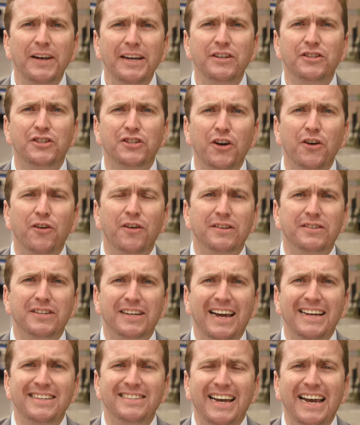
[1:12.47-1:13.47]
insurance
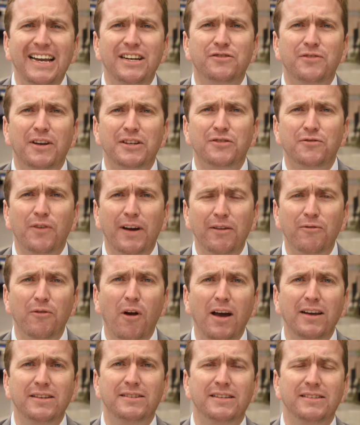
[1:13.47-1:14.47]
against interest rate
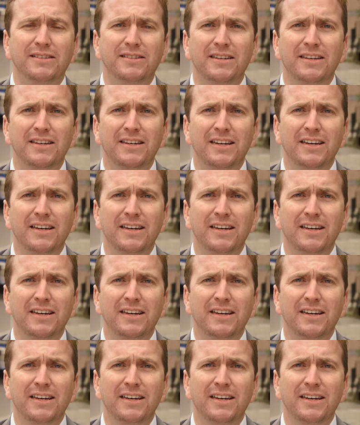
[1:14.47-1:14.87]
rises.